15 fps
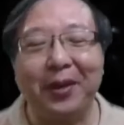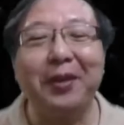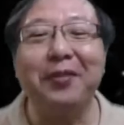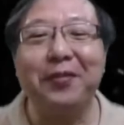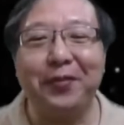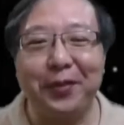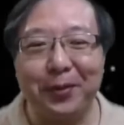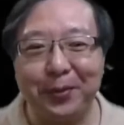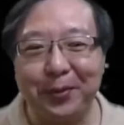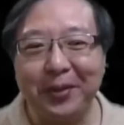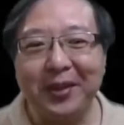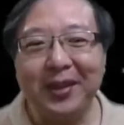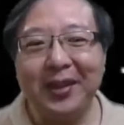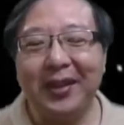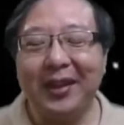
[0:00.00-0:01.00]
few.
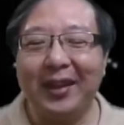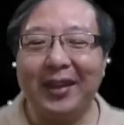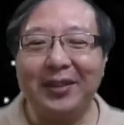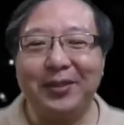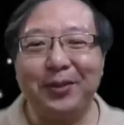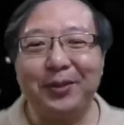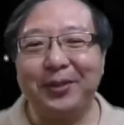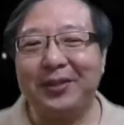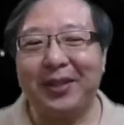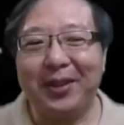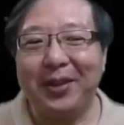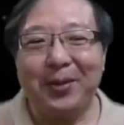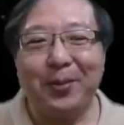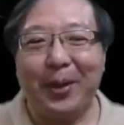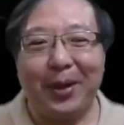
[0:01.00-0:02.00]
And so it's like,
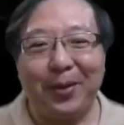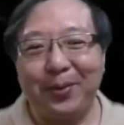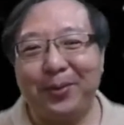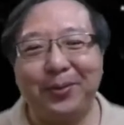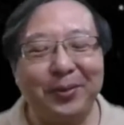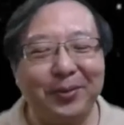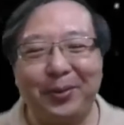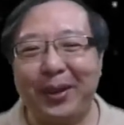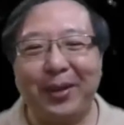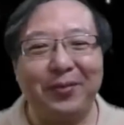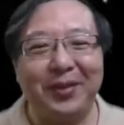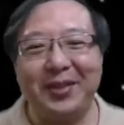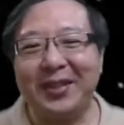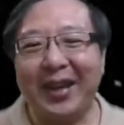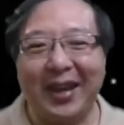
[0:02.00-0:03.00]
wow, we have
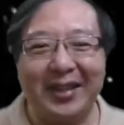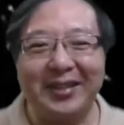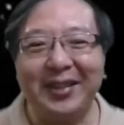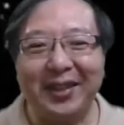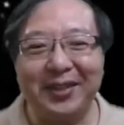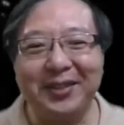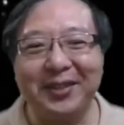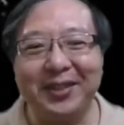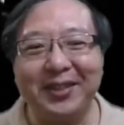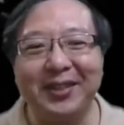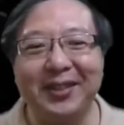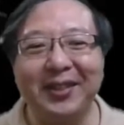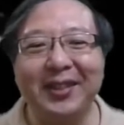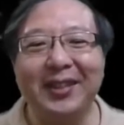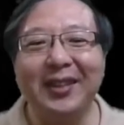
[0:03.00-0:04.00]
this high tech church.
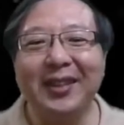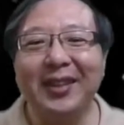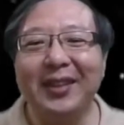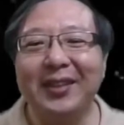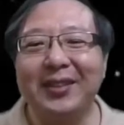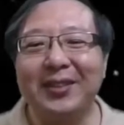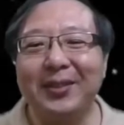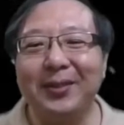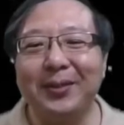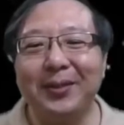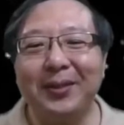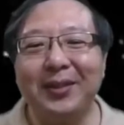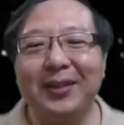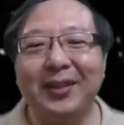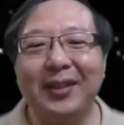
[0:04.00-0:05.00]
So
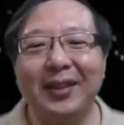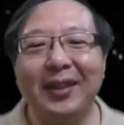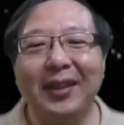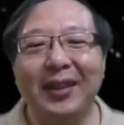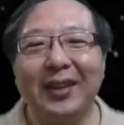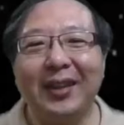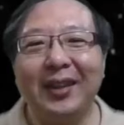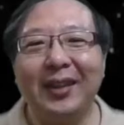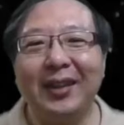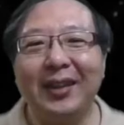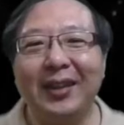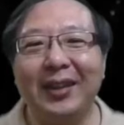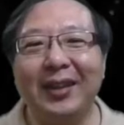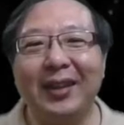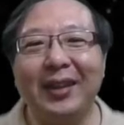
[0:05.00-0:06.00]

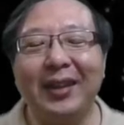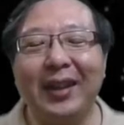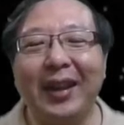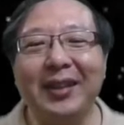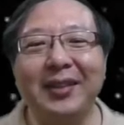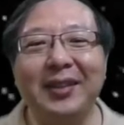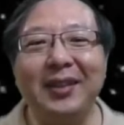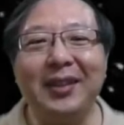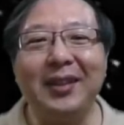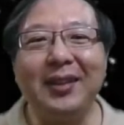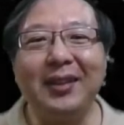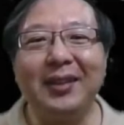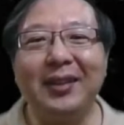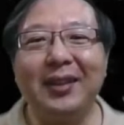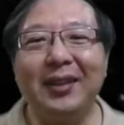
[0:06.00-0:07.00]
Anthony
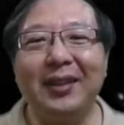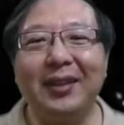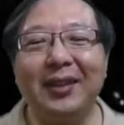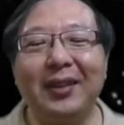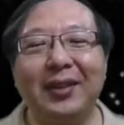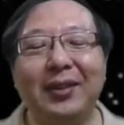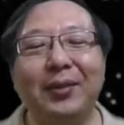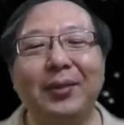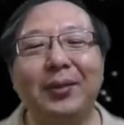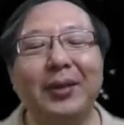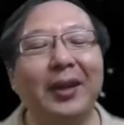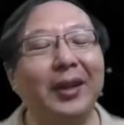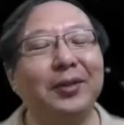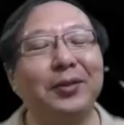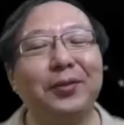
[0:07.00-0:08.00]

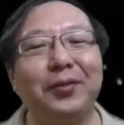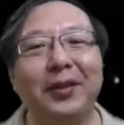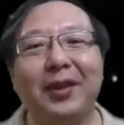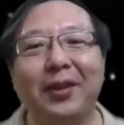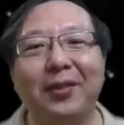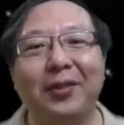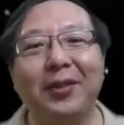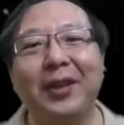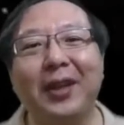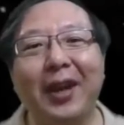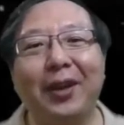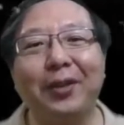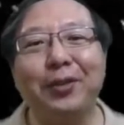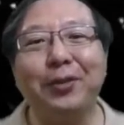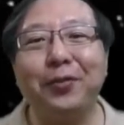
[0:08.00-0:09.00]
had to figure out, okay,
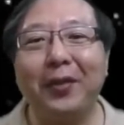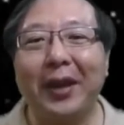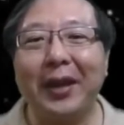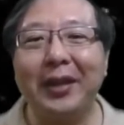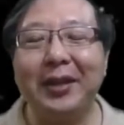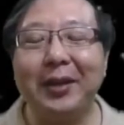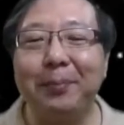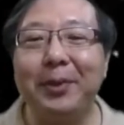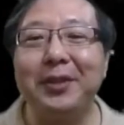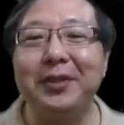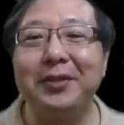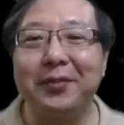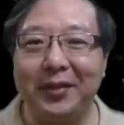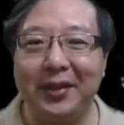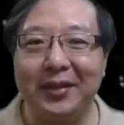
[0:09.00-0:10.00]
how to find a piece
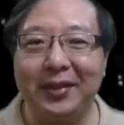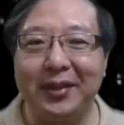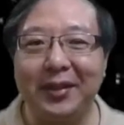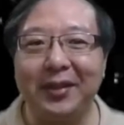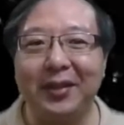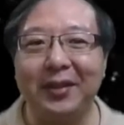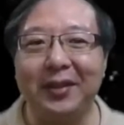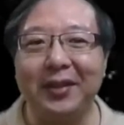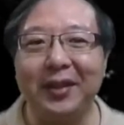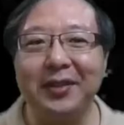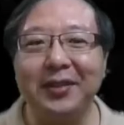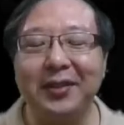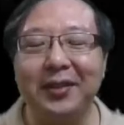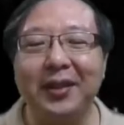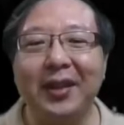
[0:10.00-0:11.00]
of data in a
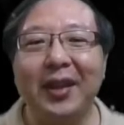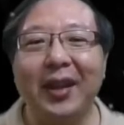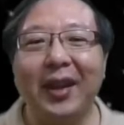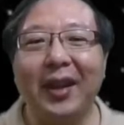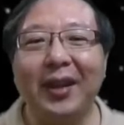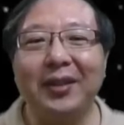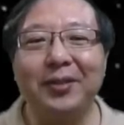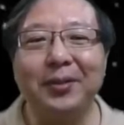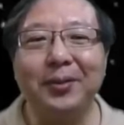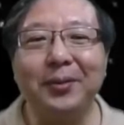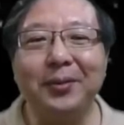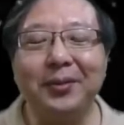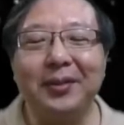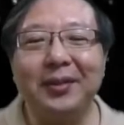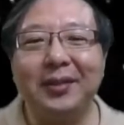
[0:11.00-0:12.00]
collection. And
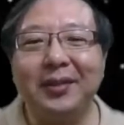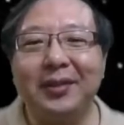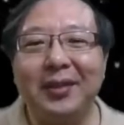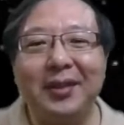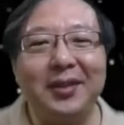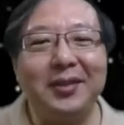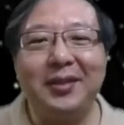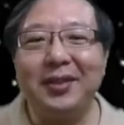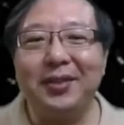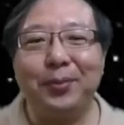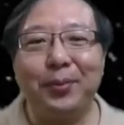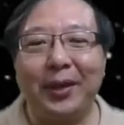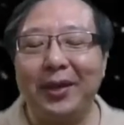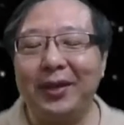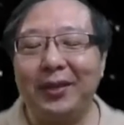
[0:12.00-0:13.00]
so the easiest
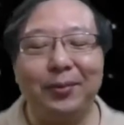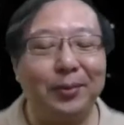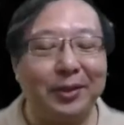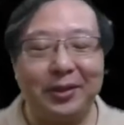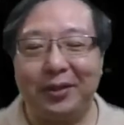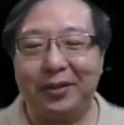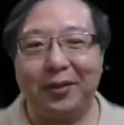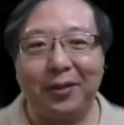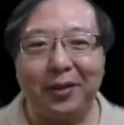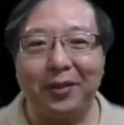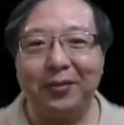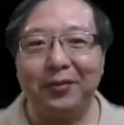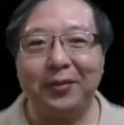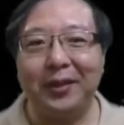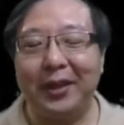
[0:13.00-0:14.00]
way, which he thought
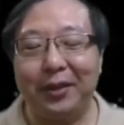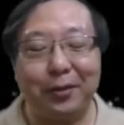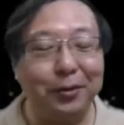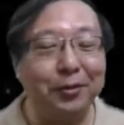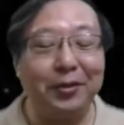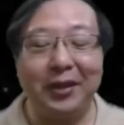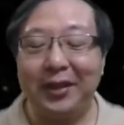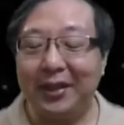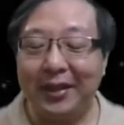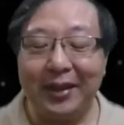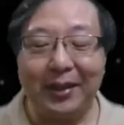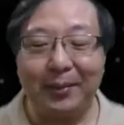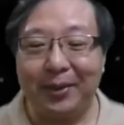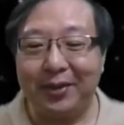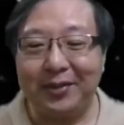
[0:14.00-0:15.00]
of, he had no training yet
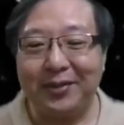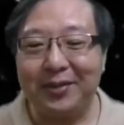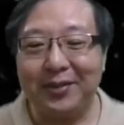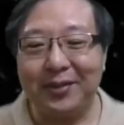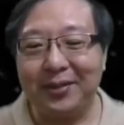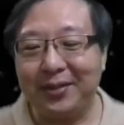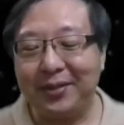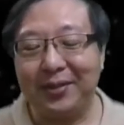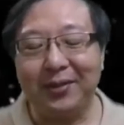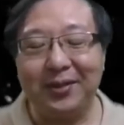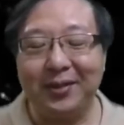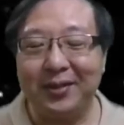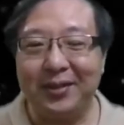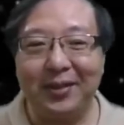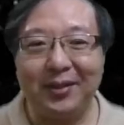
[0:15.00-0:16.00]
because this is,
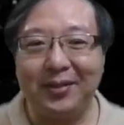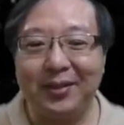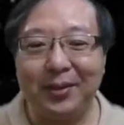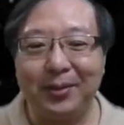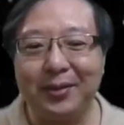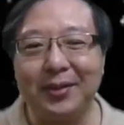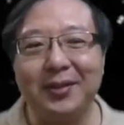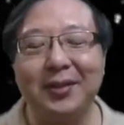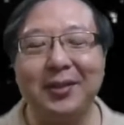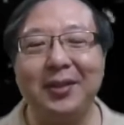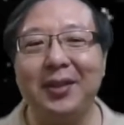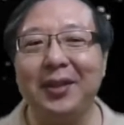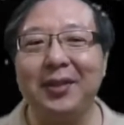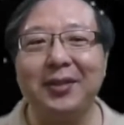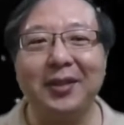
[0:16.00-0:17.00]
he was just a
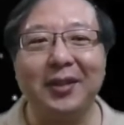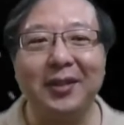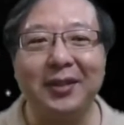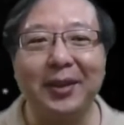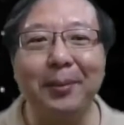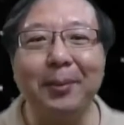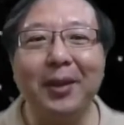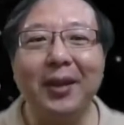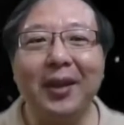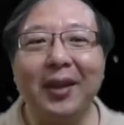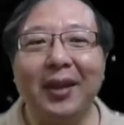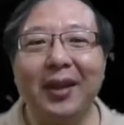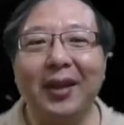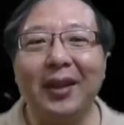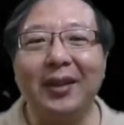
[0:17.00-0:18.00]
teenager at the time,
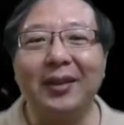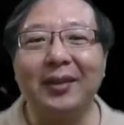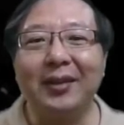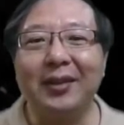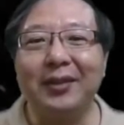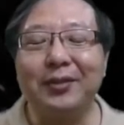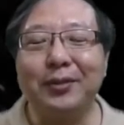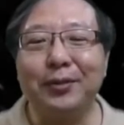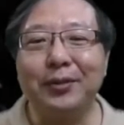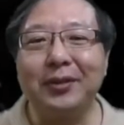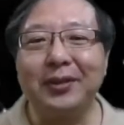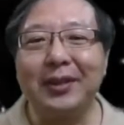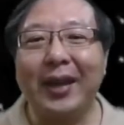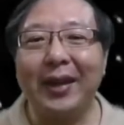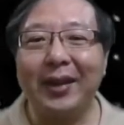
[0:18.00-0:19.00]
and is to
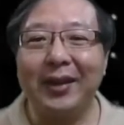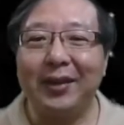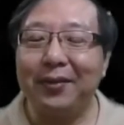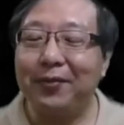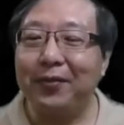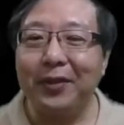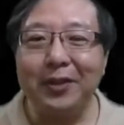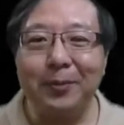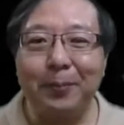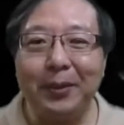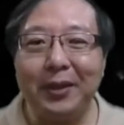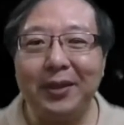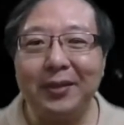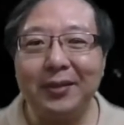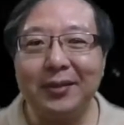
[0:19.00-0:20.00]
start at the first
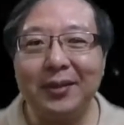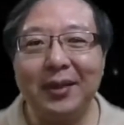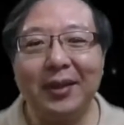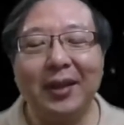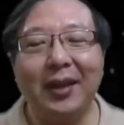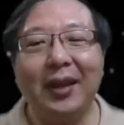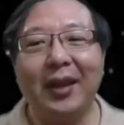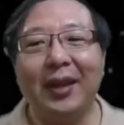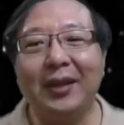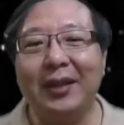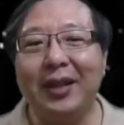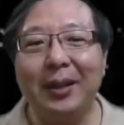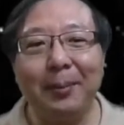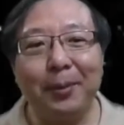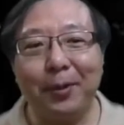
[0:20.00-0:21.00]
piece and
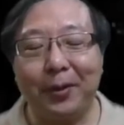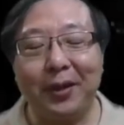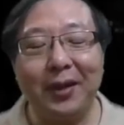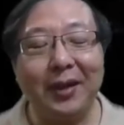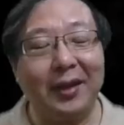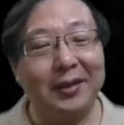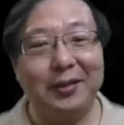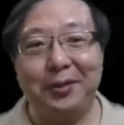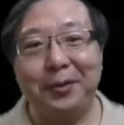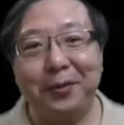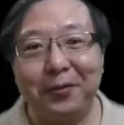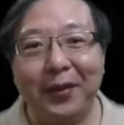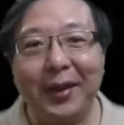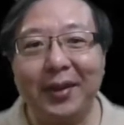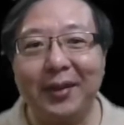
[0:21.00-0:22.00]
keep looking until you
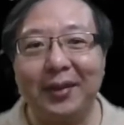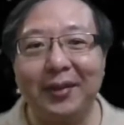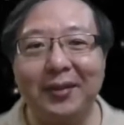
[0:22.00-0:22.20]
find it.